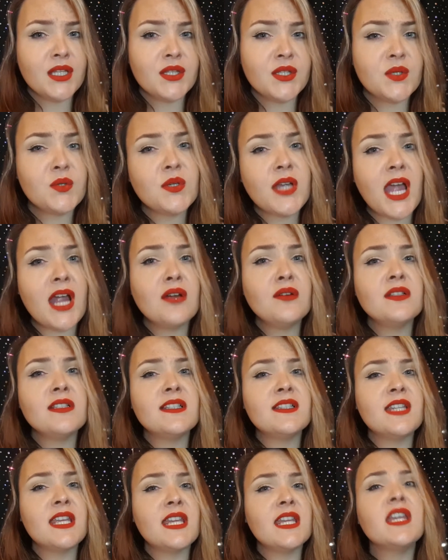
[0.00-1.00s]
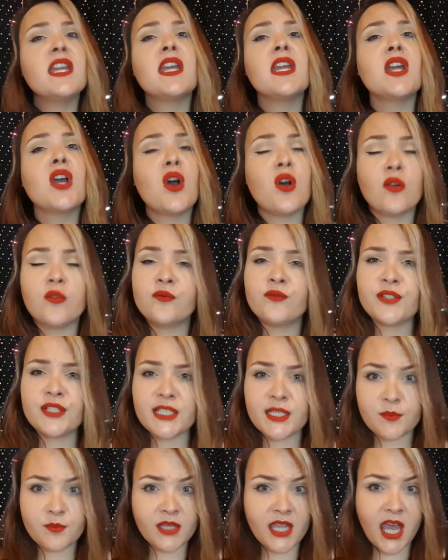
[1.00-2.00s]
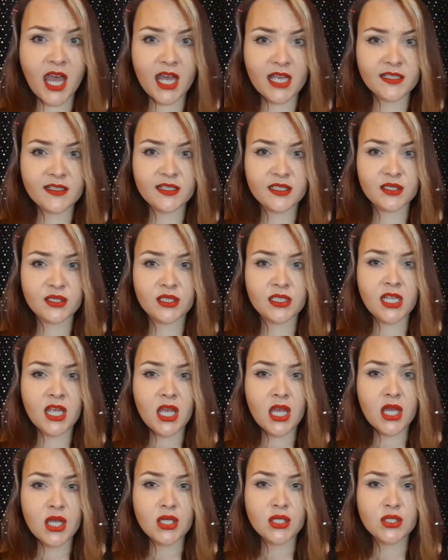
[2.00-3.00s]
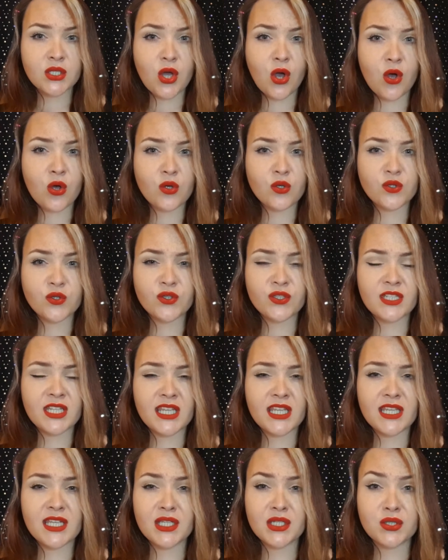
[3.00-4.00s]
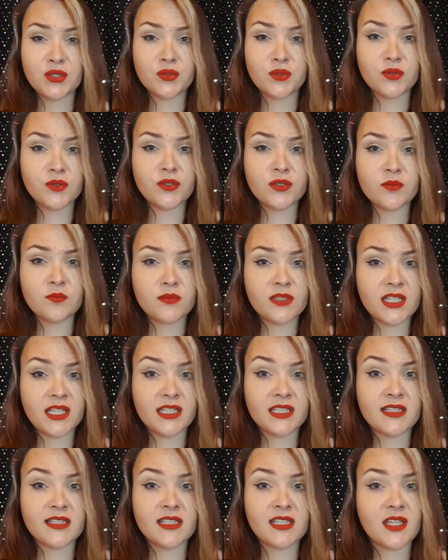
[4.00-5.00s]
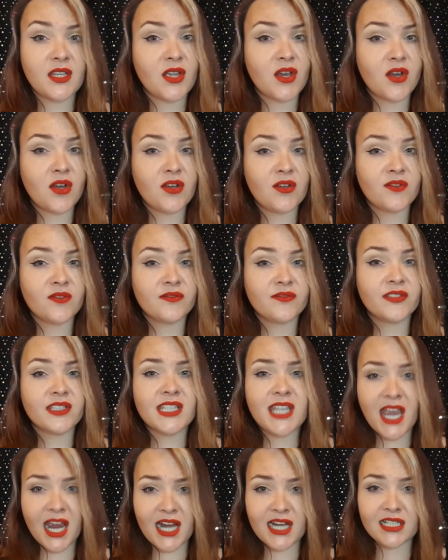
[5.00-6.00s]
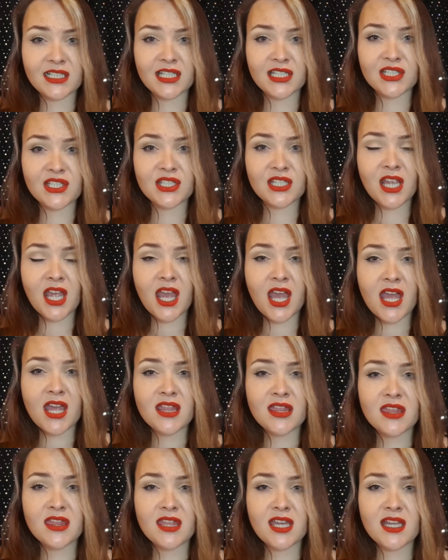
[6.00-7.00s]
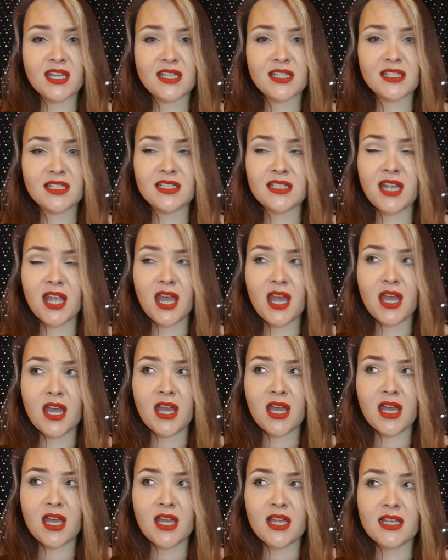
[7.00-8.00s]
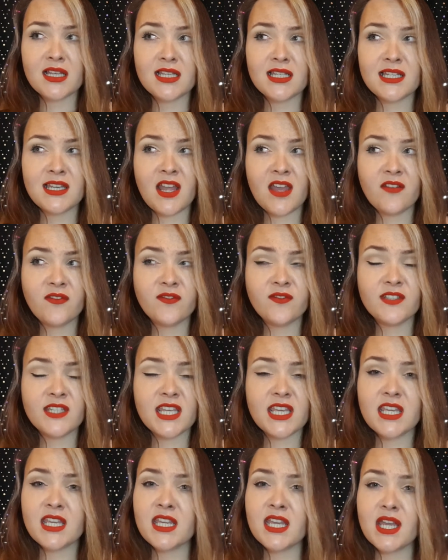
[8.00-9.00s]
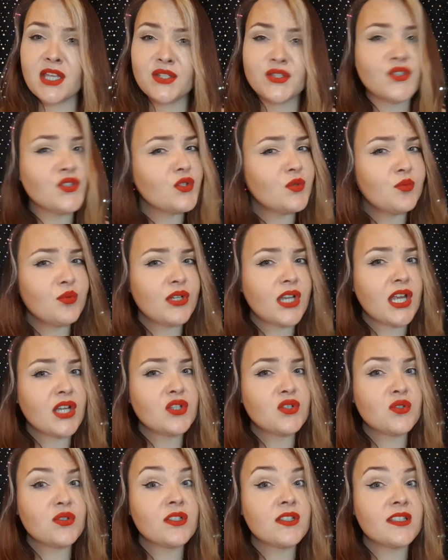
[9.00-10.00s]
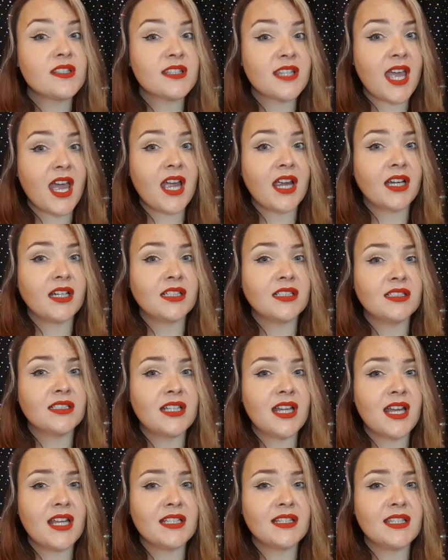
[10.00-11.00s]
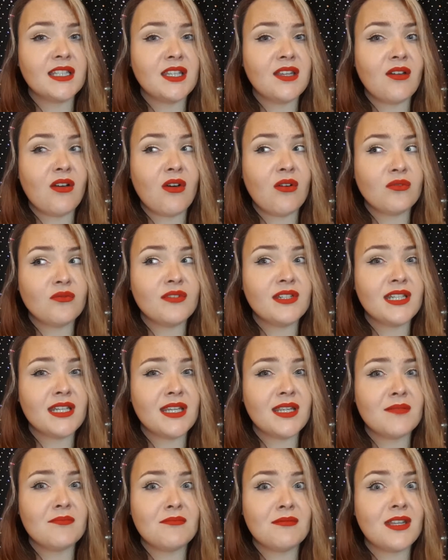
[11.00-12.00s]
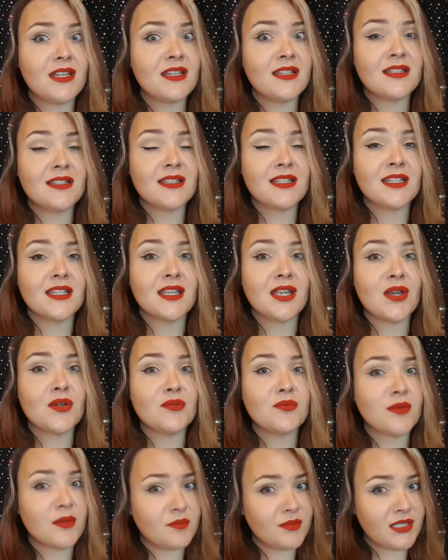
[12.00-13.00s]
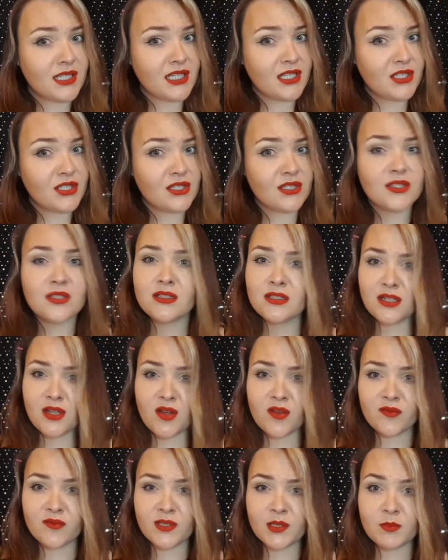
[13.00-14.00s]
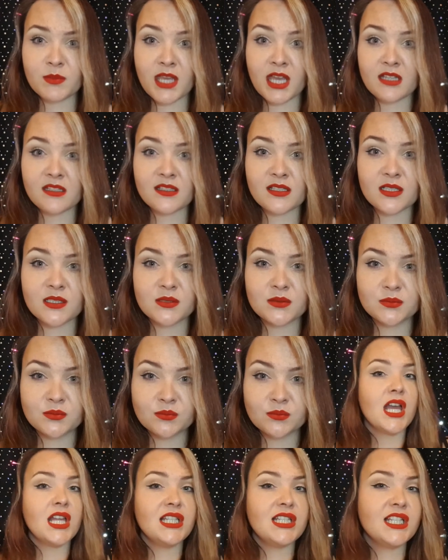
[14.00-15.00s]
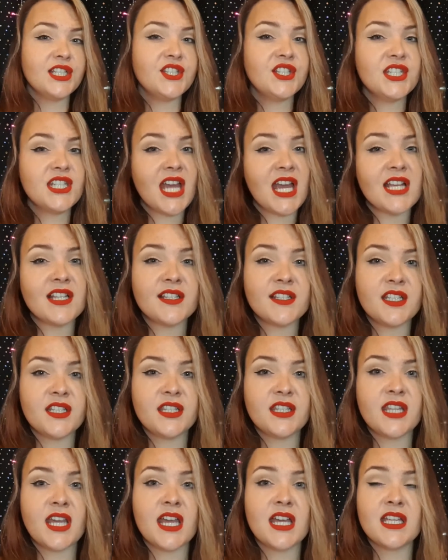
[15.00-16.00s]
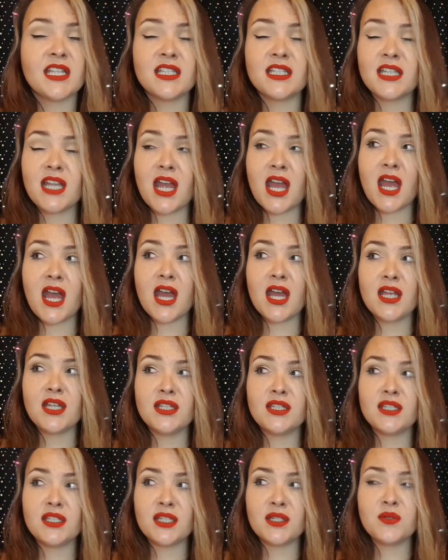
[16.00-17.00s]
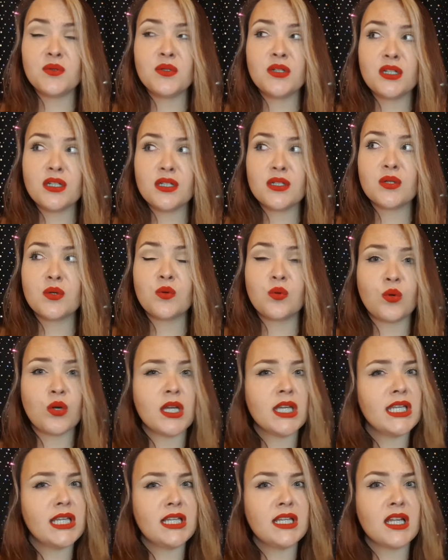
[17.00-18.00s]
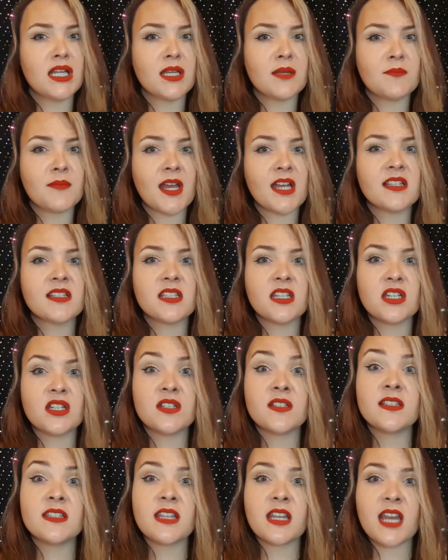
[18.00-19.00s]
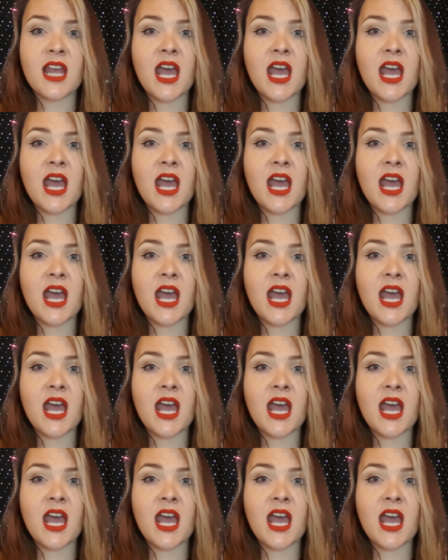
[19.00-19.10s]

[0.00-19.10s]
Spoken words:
The O'Carrolls' taking of Leap Castle caused a gruesome legacy of carnage that left a supernatural scar at the already menacing reputation of Leap Castle. Legend has it that there were quite a lot of massacres that